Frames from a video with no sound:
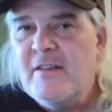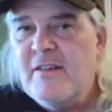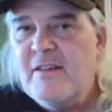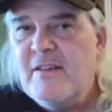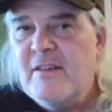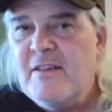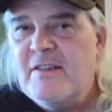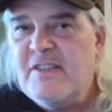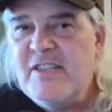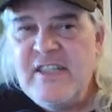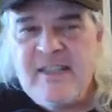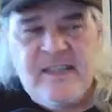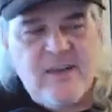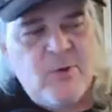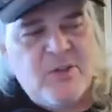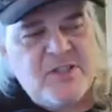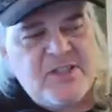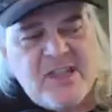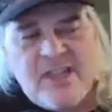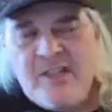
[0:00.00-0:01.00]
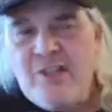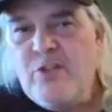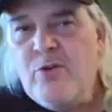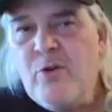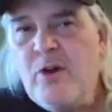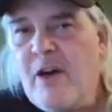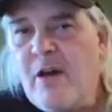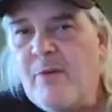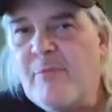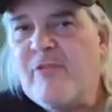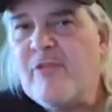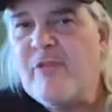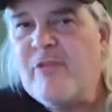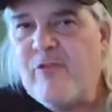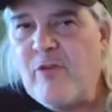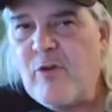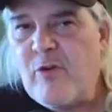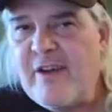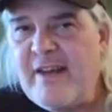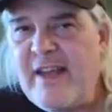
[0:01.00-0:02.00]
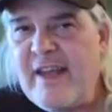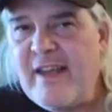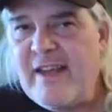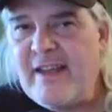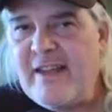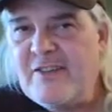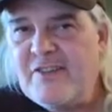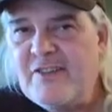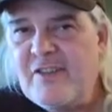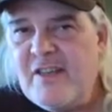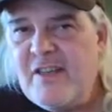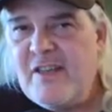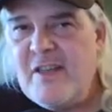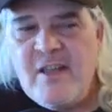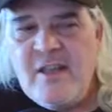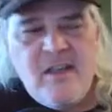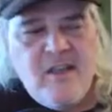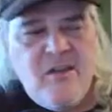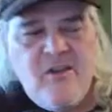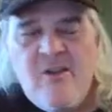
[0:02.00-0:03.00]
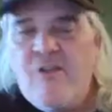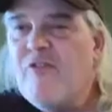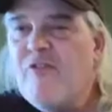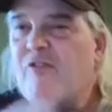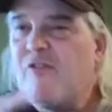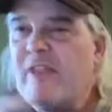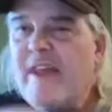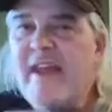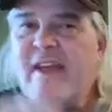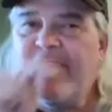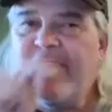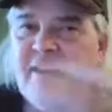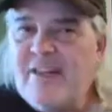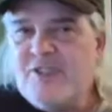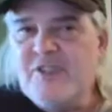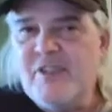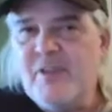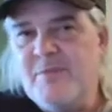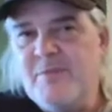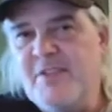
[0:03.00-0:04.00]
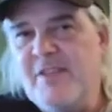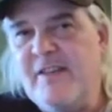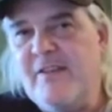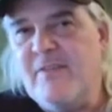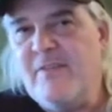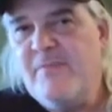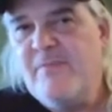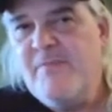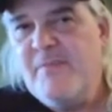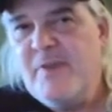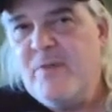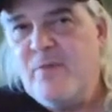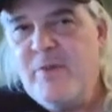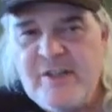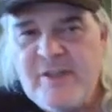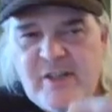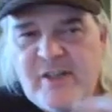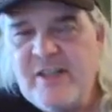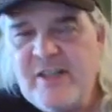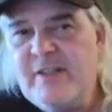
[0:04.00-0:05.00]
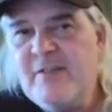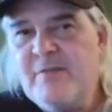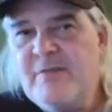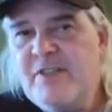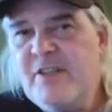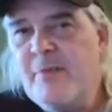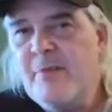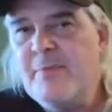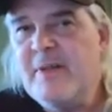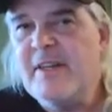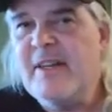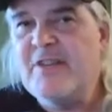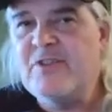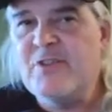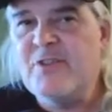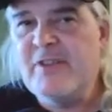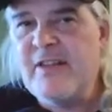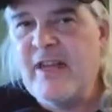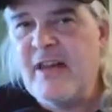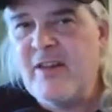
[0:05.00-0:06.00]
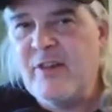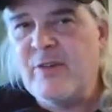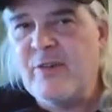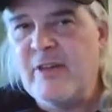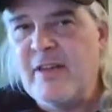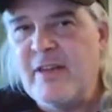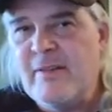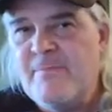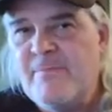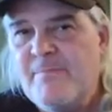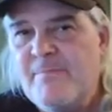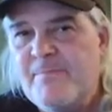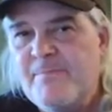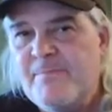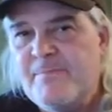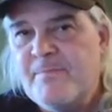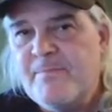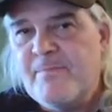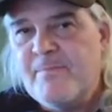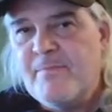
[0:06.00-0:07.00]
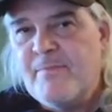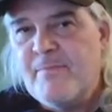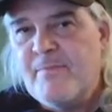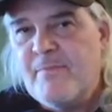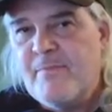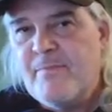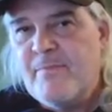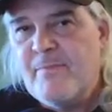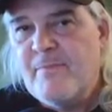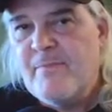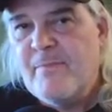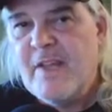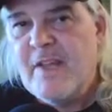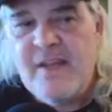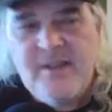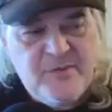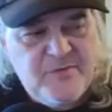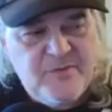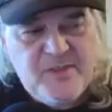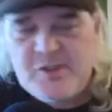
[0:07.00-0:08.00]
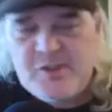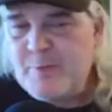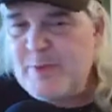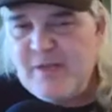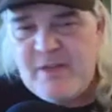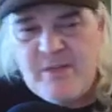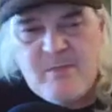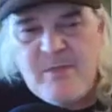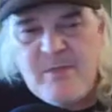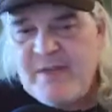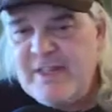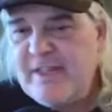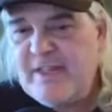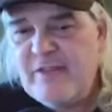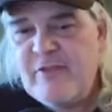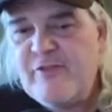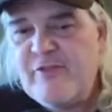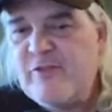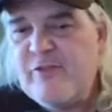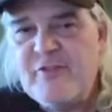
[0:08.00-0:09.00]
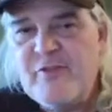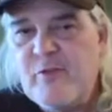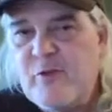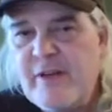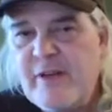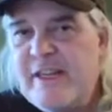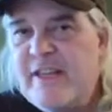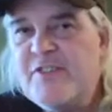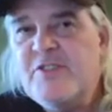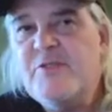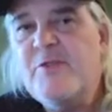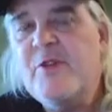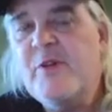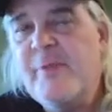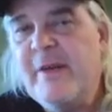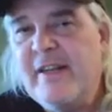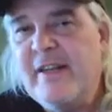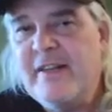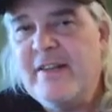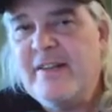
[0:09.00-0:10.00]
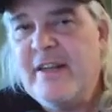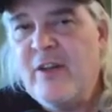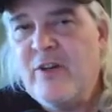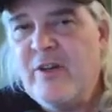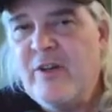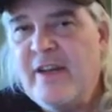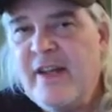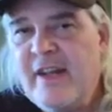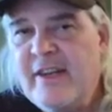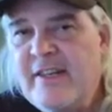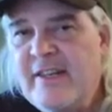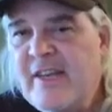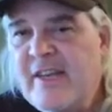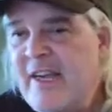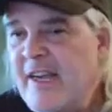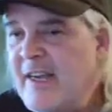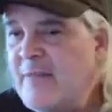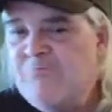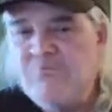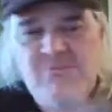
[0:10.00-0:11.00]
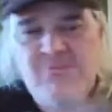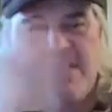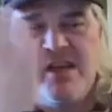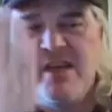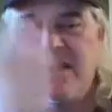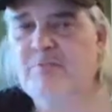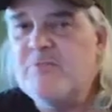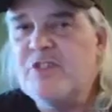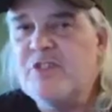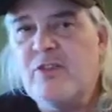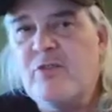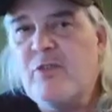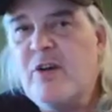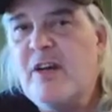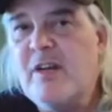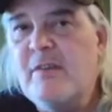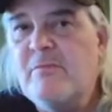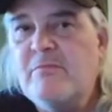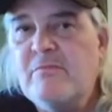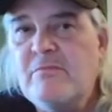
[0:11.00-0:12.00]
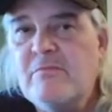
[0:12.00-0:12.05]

See, they were setting you up for 4 days for that catch-up sale when you're going to dump an extra $1 in. And if you spend the money on the first 4 days when you're paying $1.99, hey, so what?